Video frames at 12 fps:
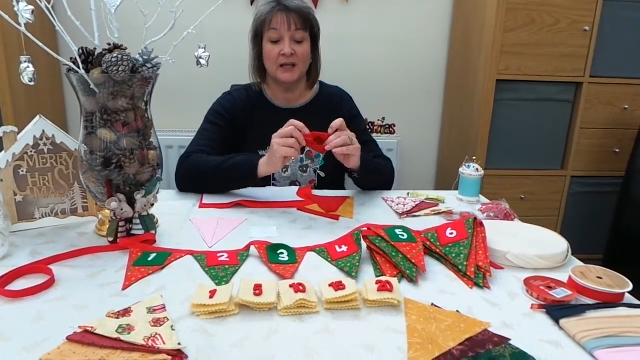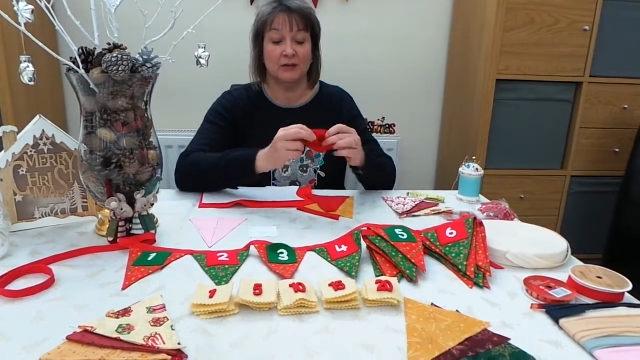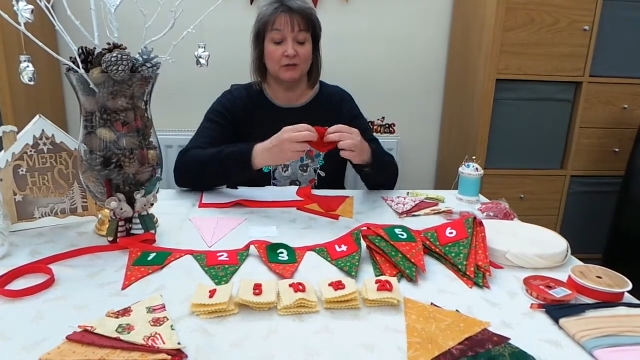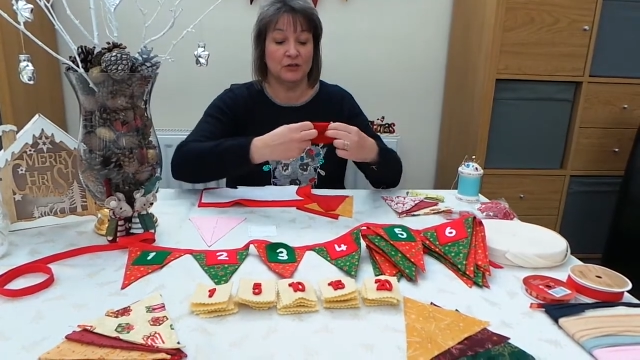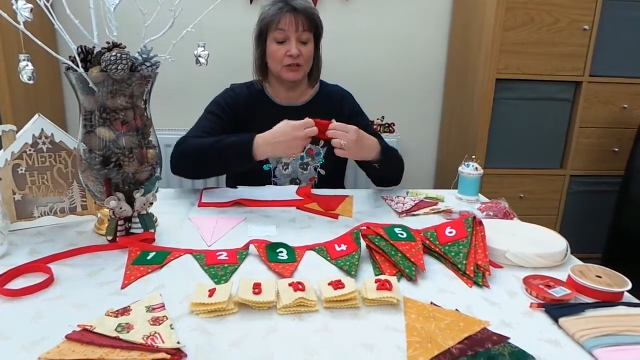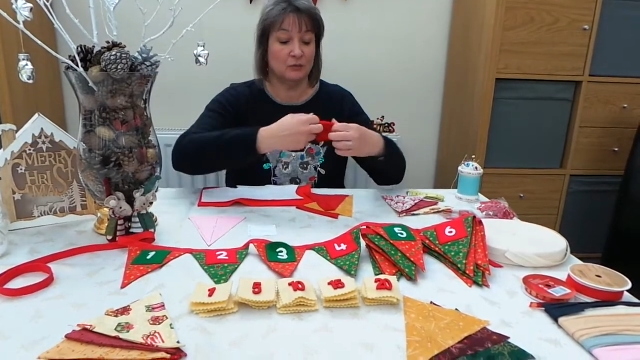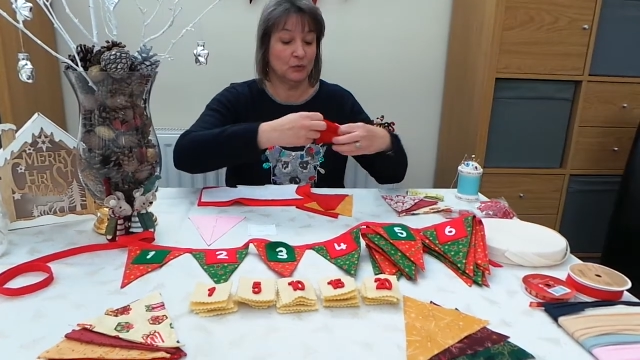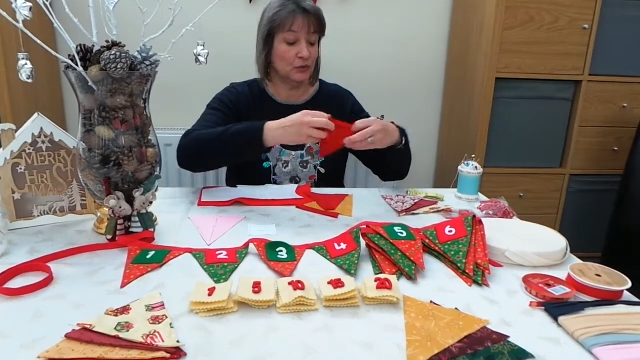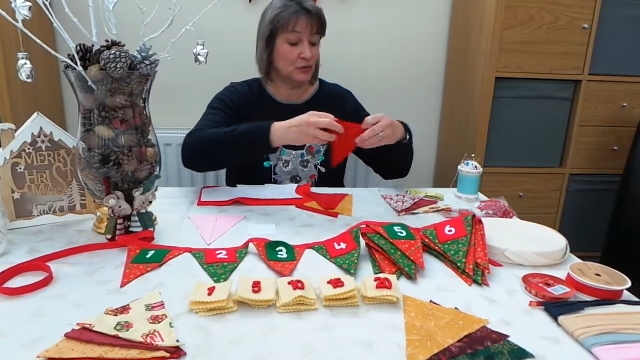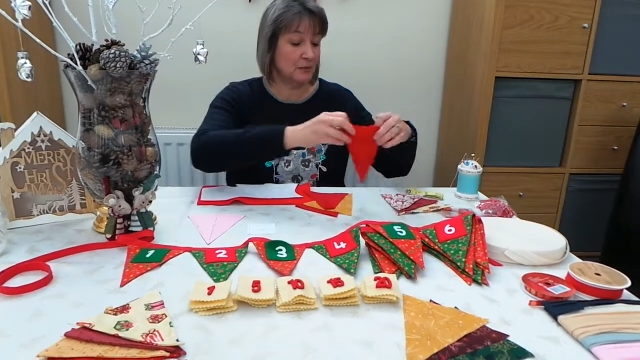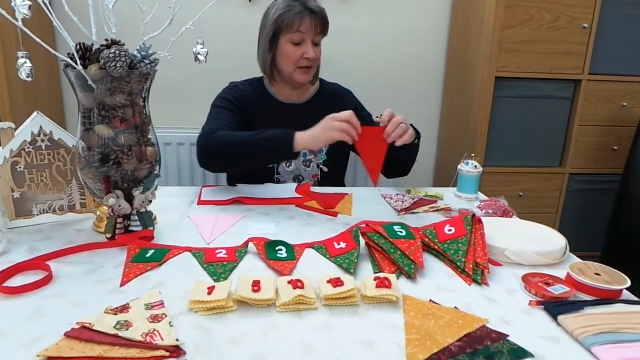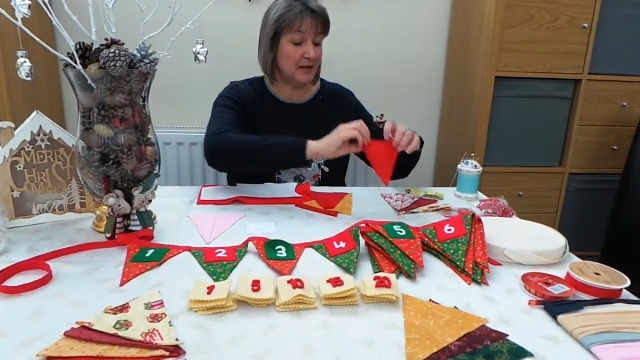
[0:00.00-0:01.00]
if you didn't want
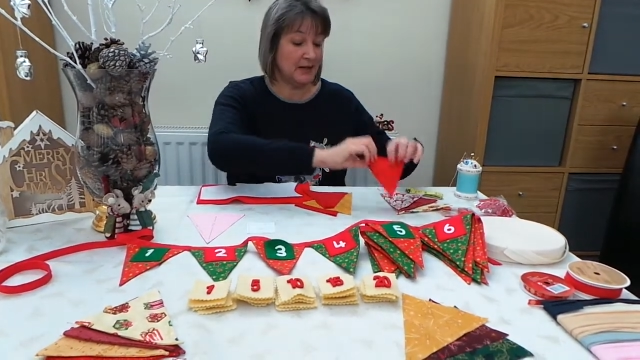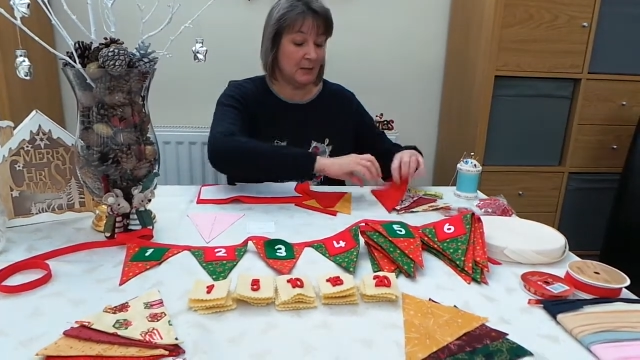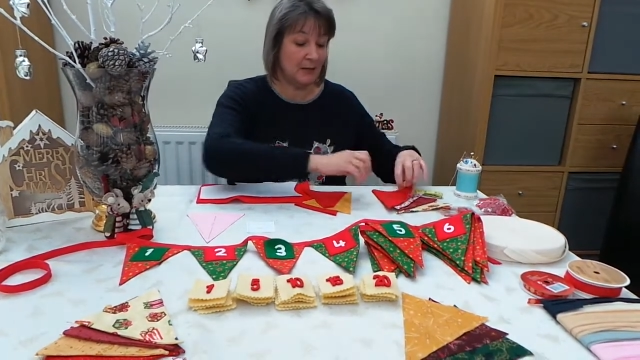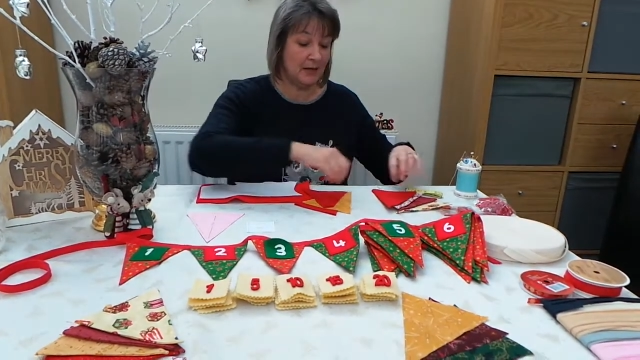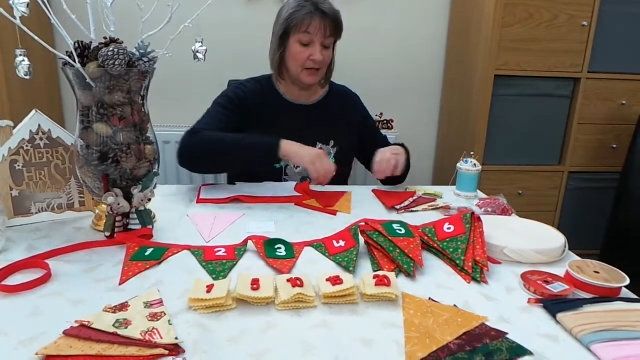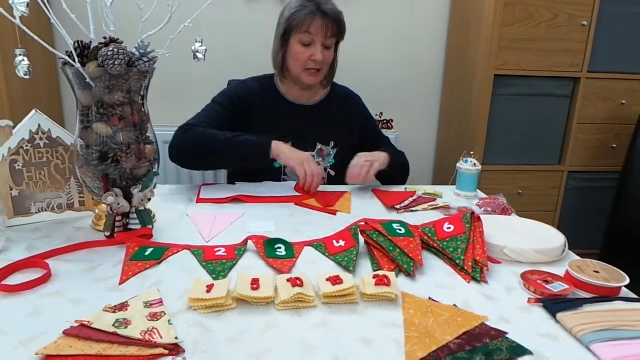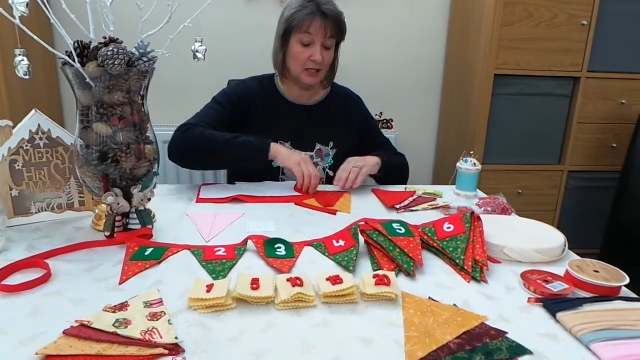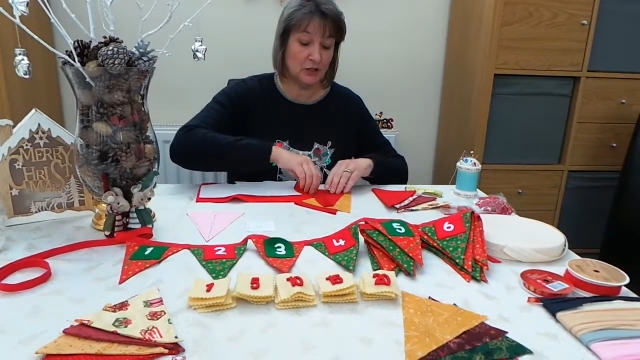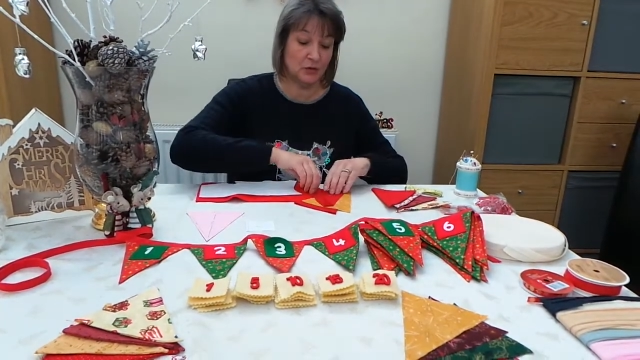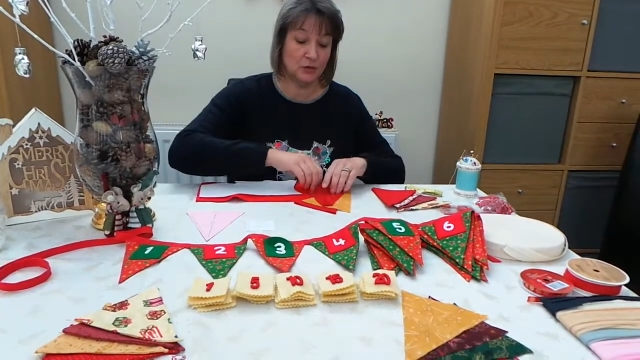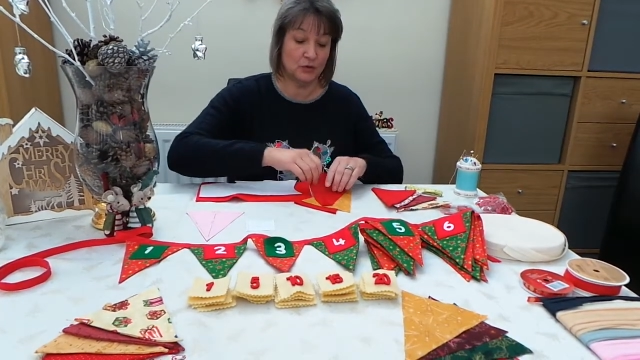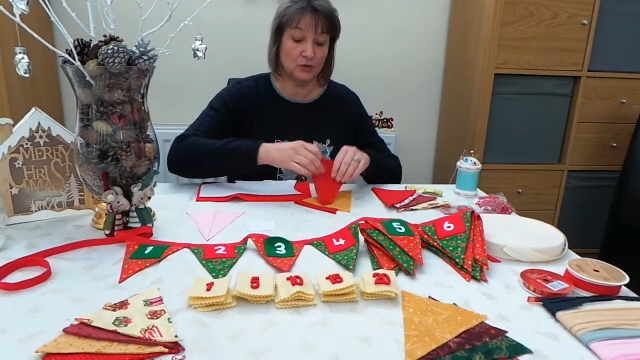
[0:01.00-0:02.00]
to make that many,
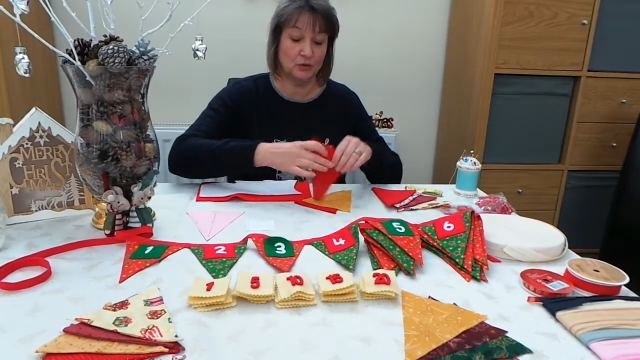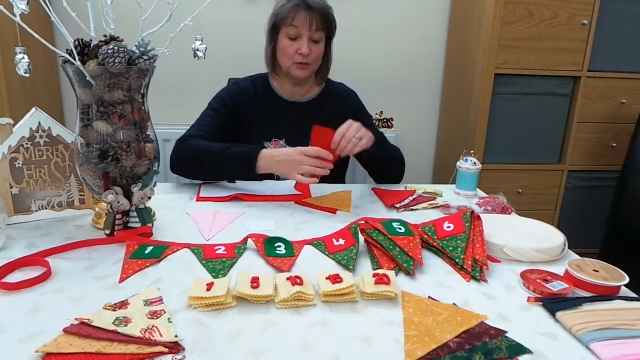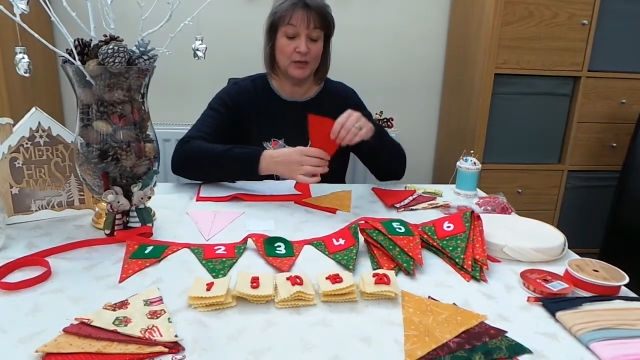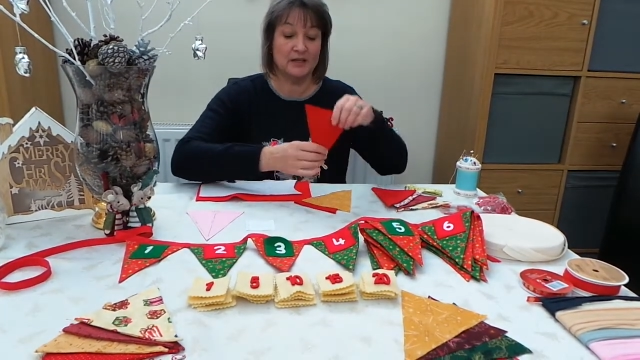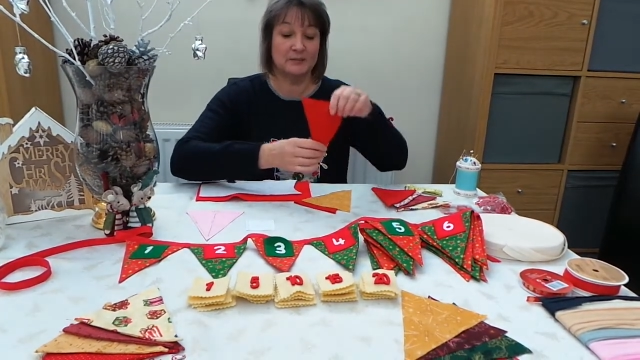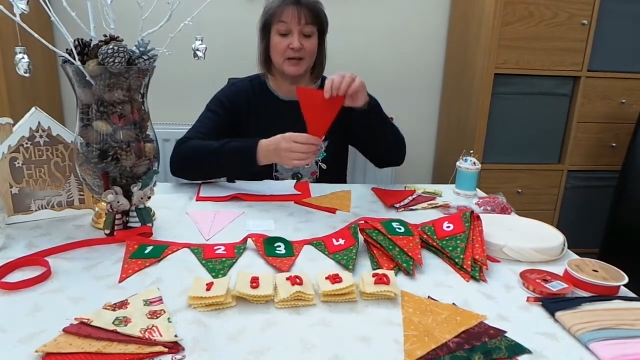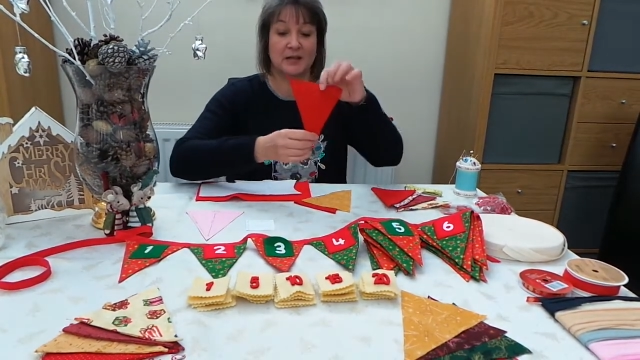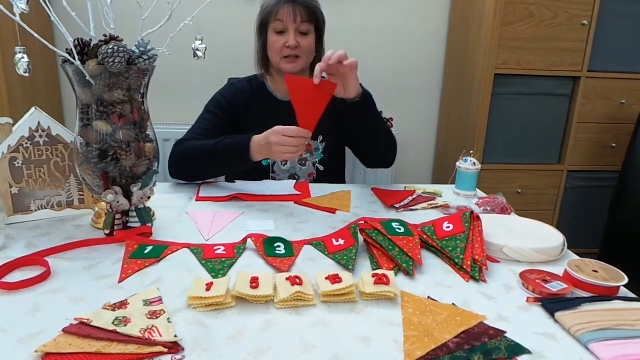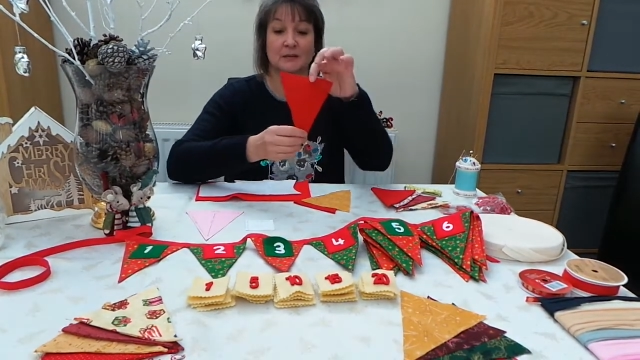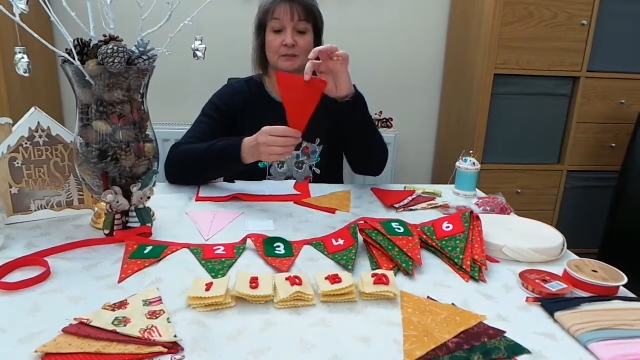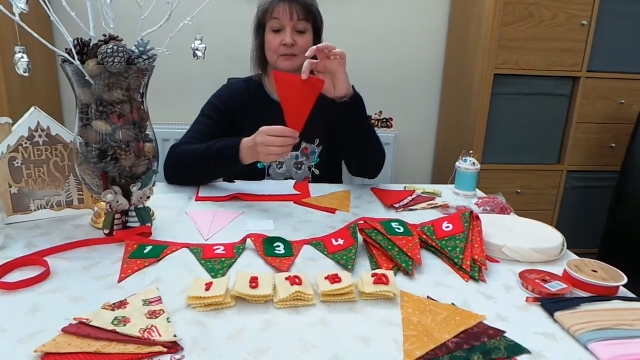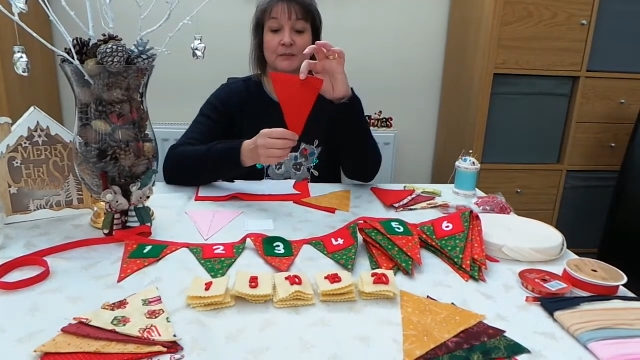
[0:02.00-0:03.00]
you could always make
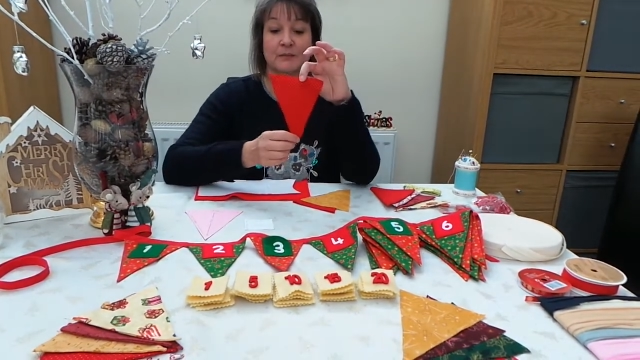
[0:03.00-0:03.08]
them